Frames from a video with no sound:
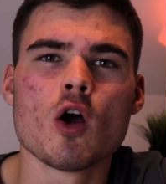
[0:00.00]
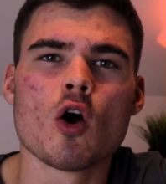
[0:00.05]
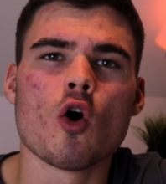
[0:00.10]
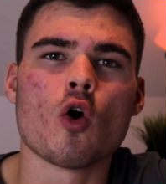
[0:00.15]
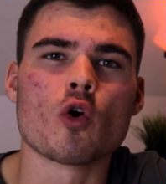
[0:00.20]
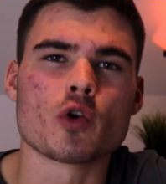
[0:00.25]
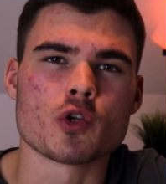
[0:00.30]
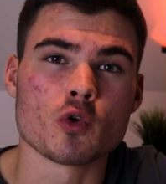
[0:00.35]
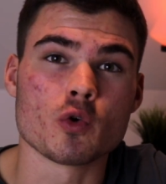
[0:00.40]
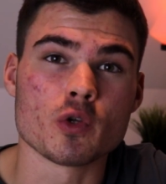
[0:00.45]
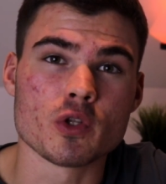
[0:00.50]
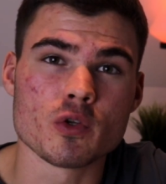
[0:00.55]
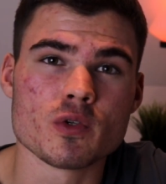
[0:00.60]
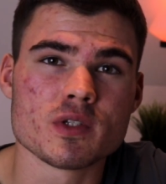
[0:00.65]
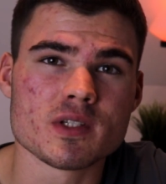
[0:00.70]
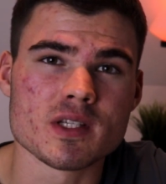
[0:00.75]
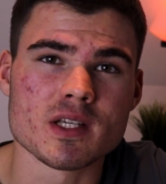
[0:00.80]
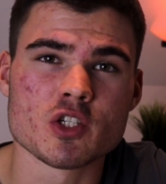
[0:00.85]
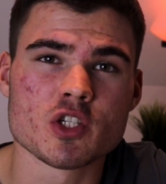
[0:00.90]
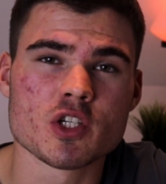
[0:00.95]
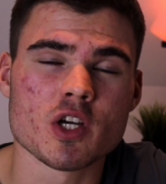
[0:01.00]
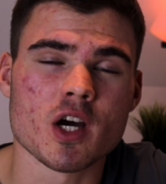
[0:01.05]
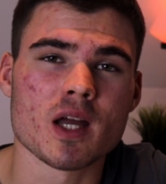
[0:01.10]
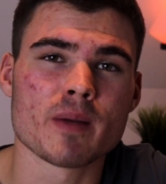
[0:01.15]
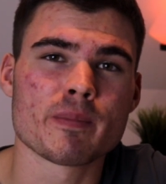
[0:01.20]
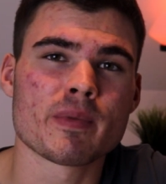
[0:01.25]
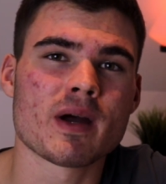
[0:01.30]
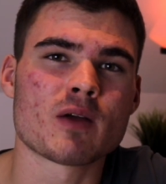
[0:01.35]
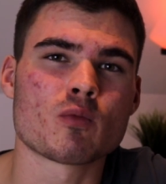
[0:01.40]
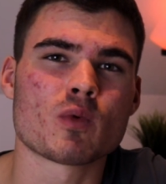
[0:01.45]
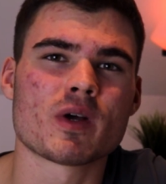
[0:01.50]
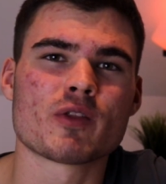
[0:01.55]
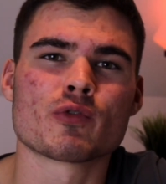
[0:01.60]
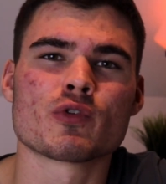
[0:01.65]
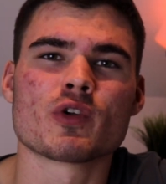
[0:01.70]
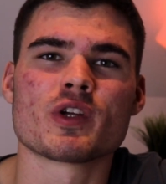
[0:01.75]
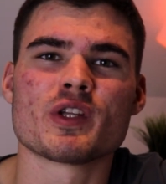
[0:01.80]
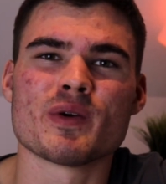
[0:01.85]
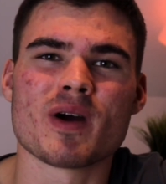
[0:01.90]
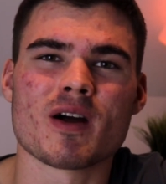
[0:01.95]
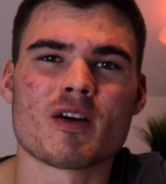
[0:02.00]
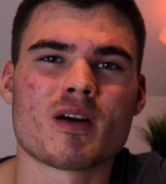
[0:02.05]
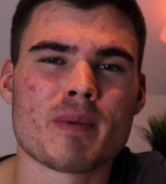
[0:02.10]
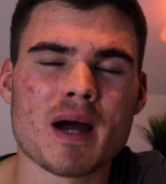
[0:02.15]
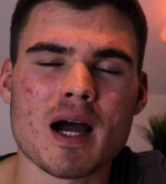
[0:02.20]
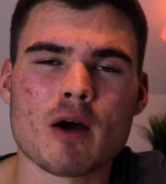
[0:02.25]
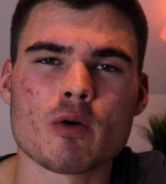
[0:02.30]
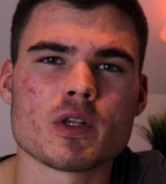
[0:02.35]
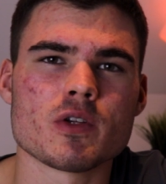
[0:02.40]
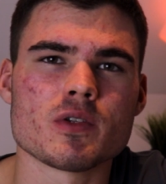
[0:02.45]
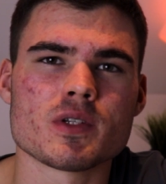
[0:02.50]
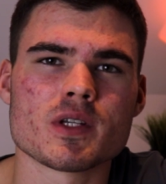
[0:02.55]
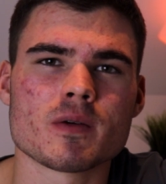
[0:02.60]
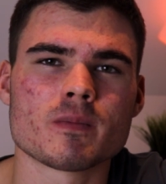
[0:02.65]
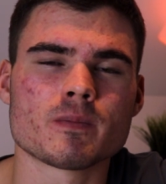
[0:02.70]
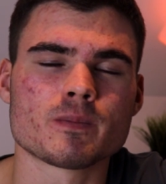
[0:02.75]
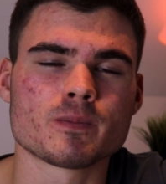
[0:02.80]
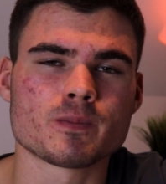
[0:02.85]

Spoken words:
on your usage type and whether or not you are a power user.